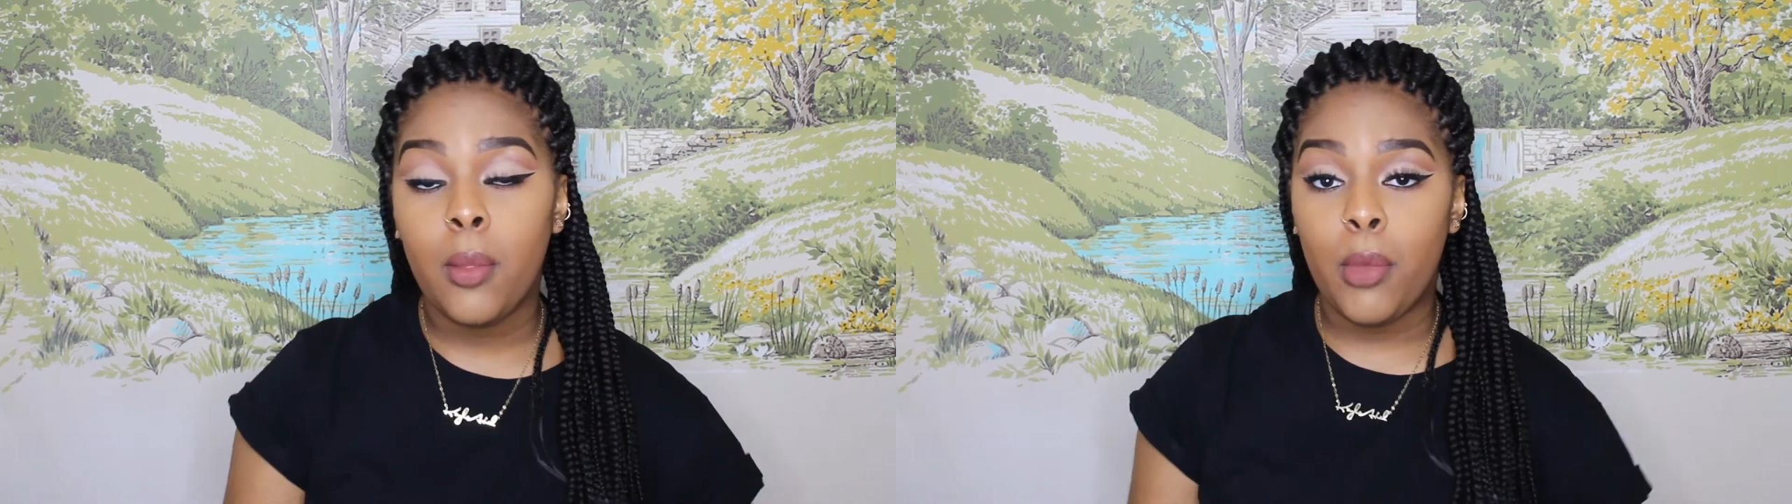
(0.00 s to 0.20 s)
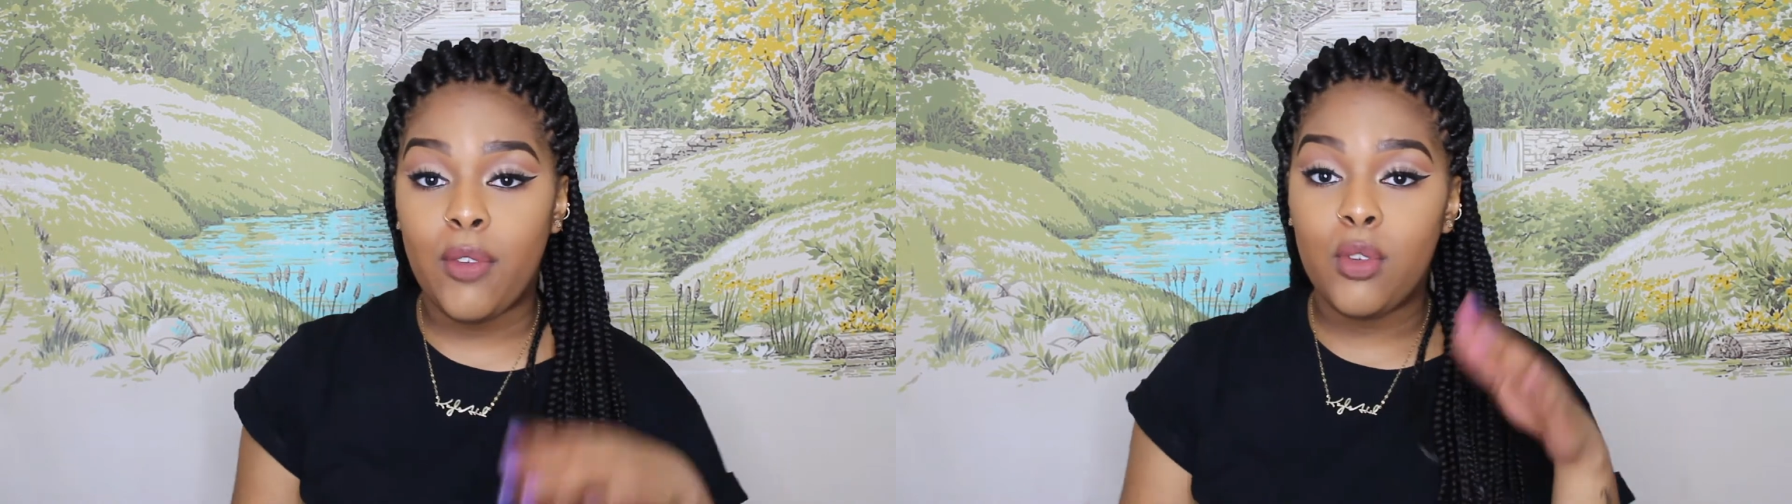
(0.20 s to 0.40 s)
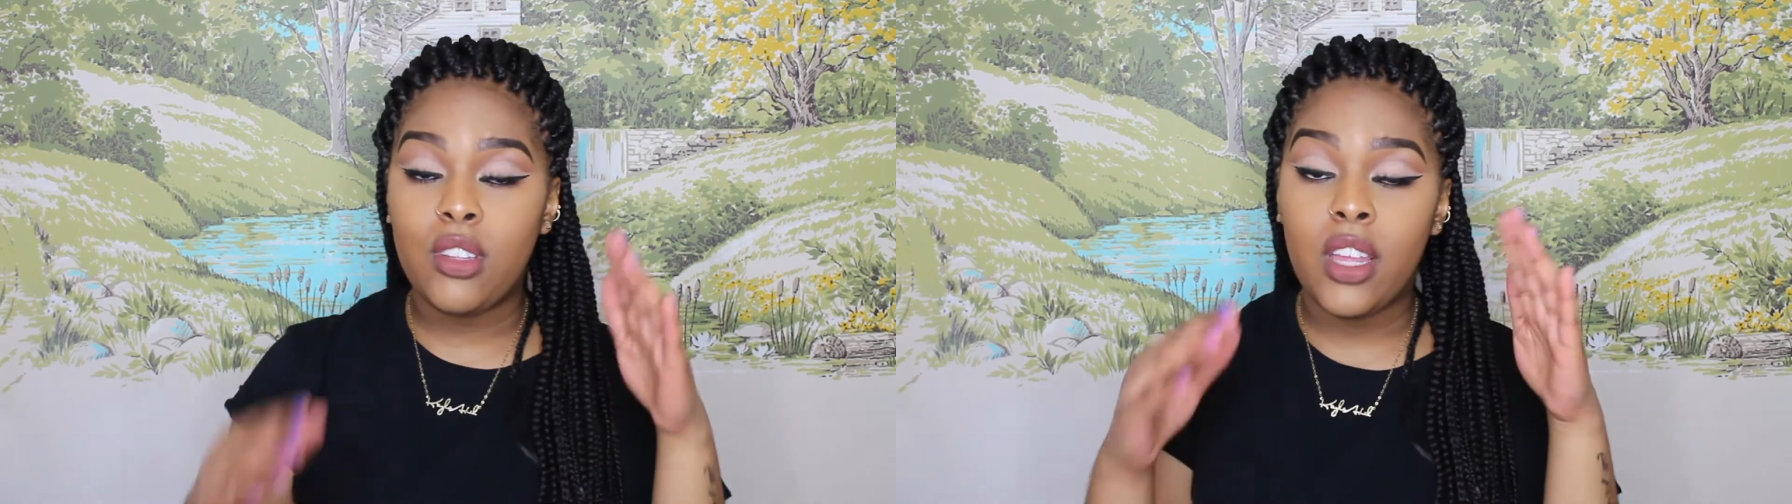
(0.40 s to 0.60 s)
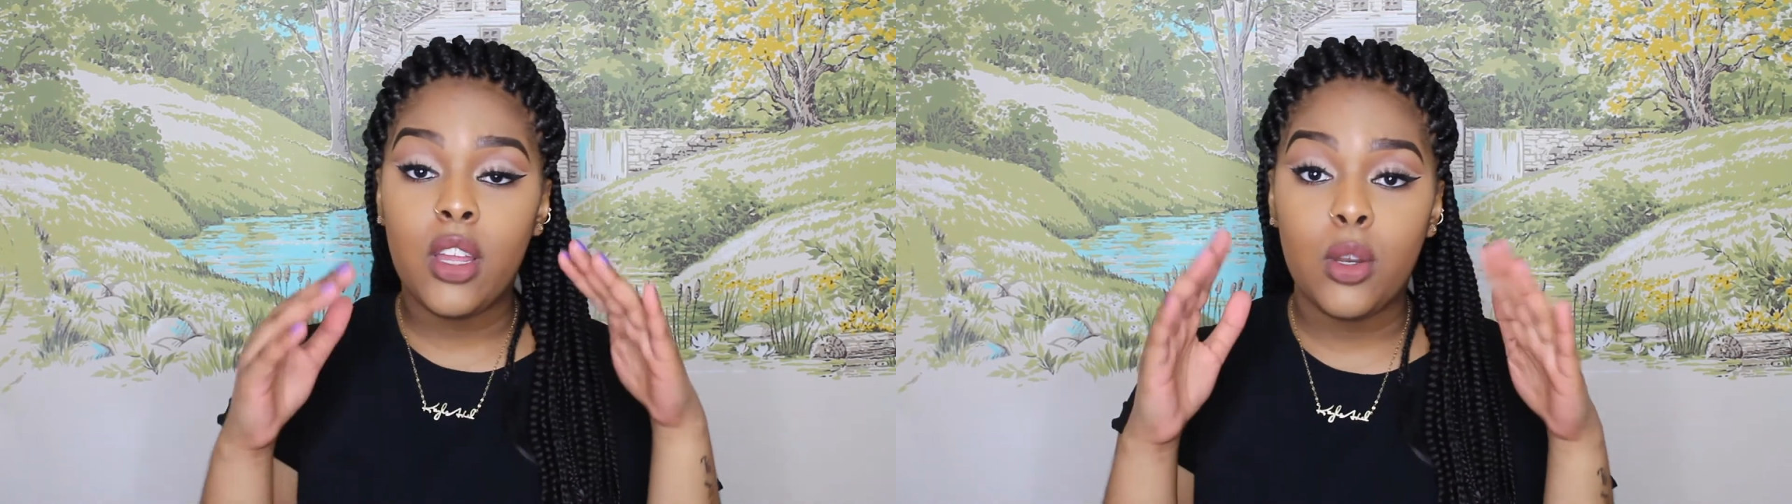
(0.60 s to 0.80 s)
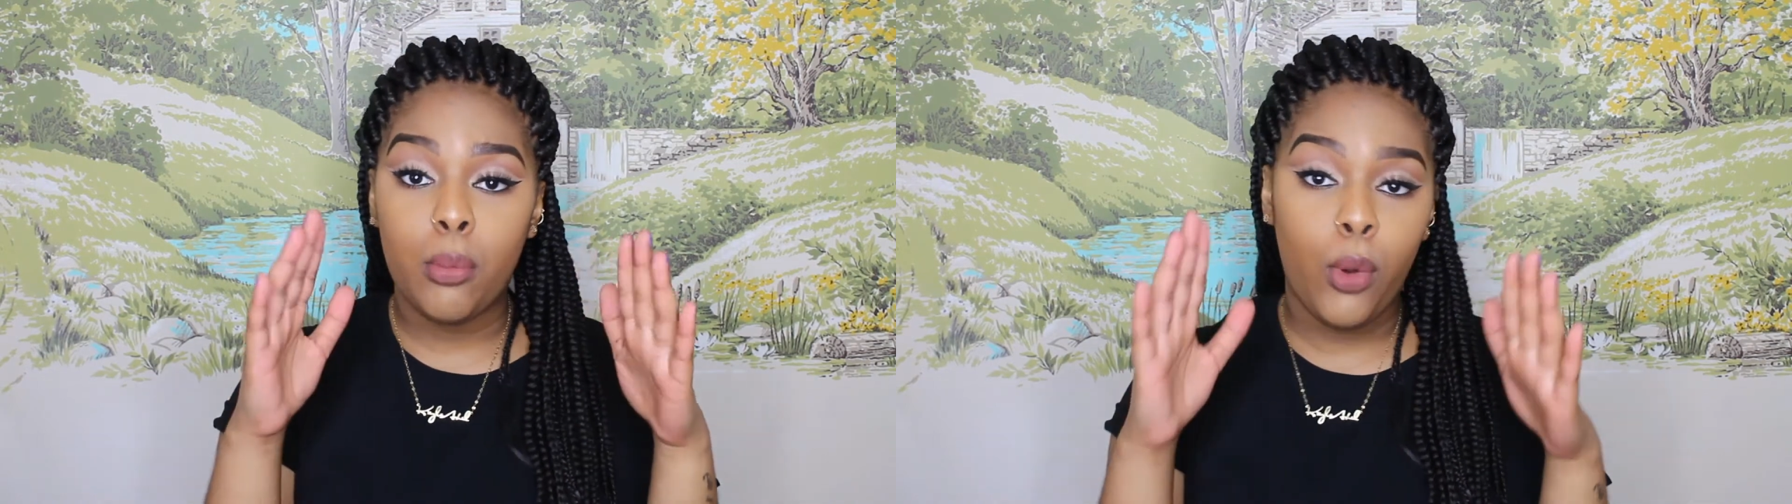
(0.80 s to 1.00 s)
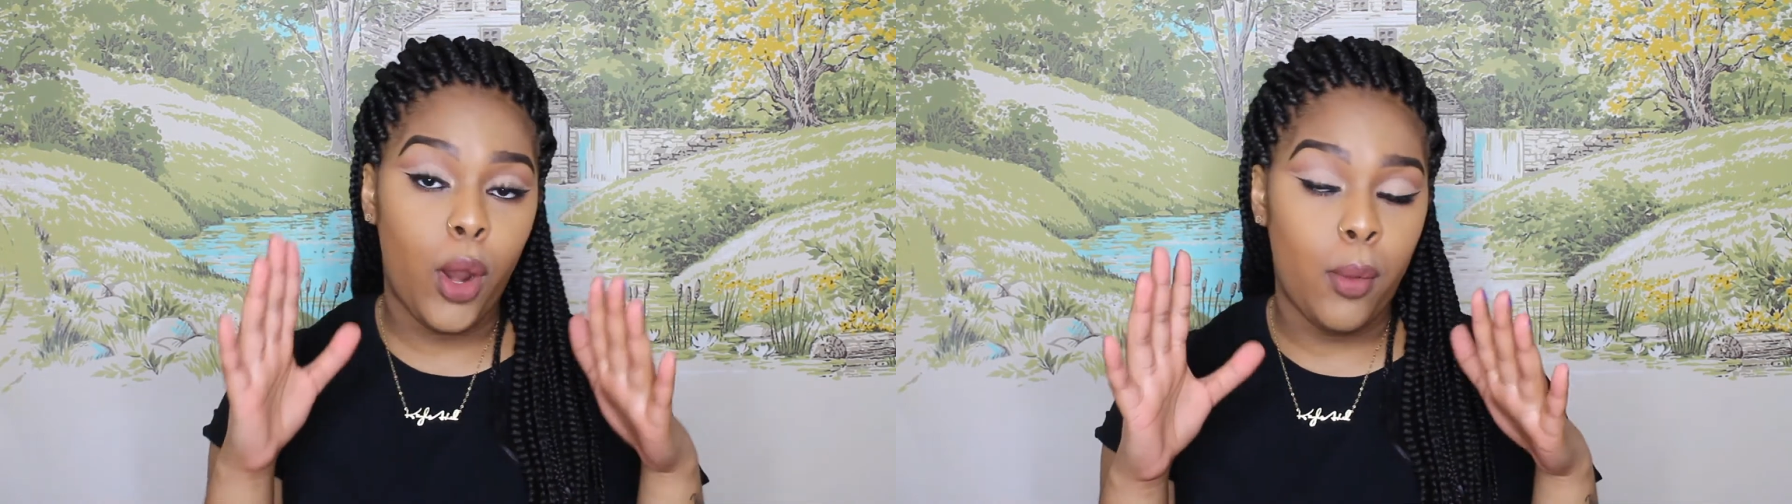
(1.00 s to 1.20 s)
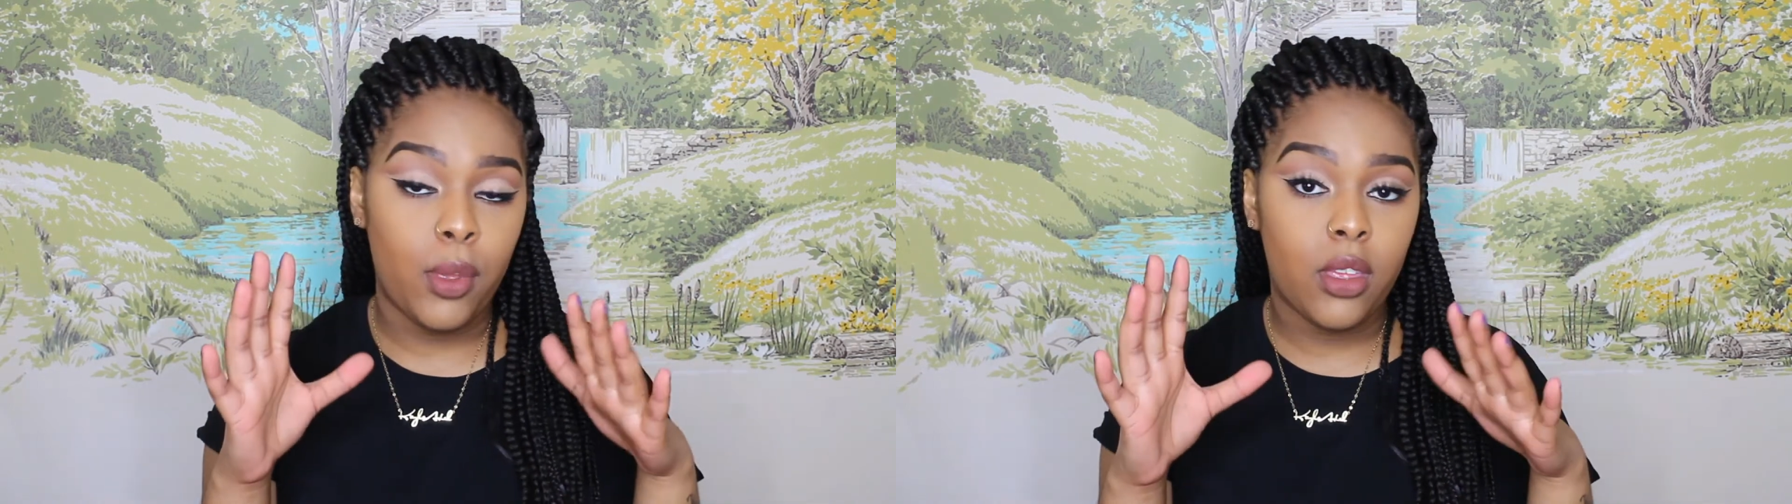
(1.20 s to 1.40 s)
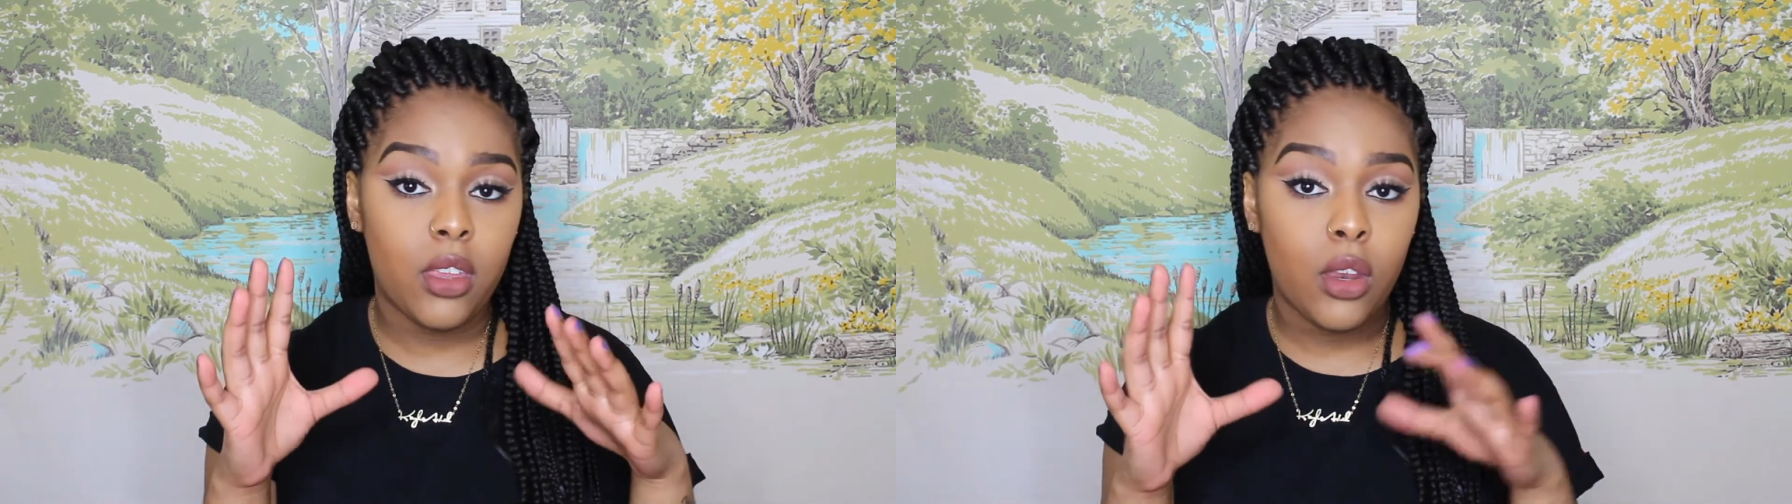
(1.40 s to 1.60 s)
But if you stay in an
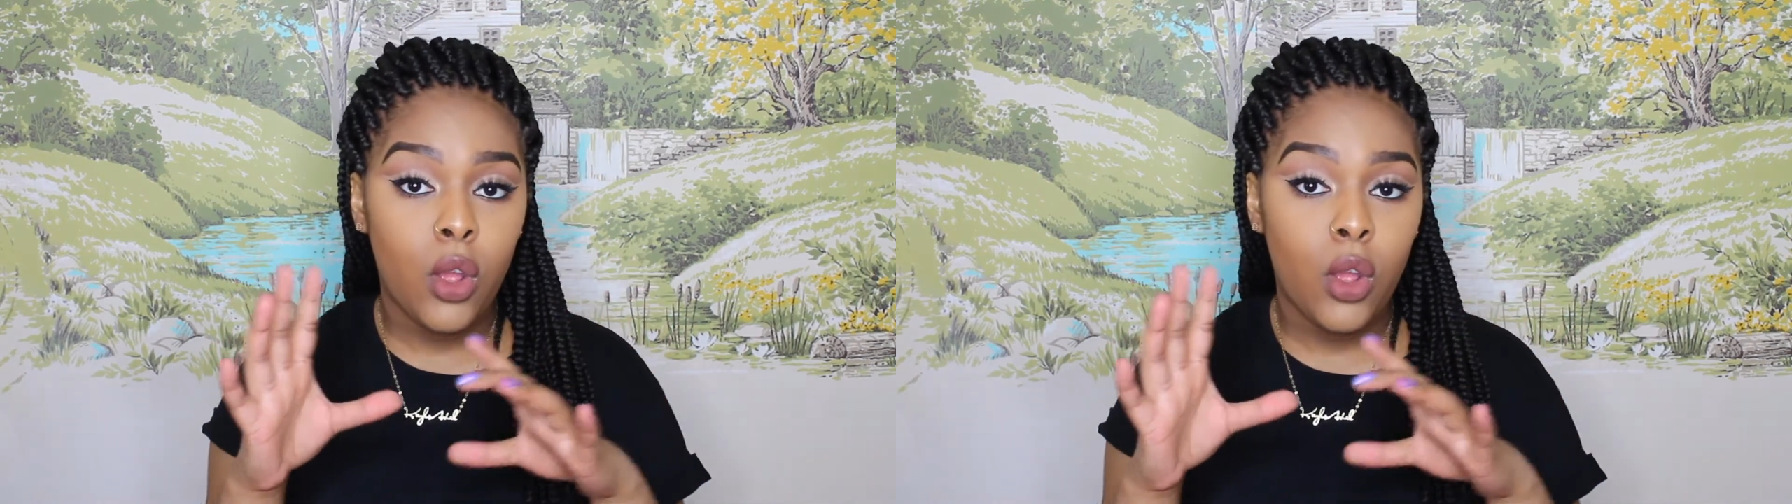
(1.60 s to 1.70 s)
apartment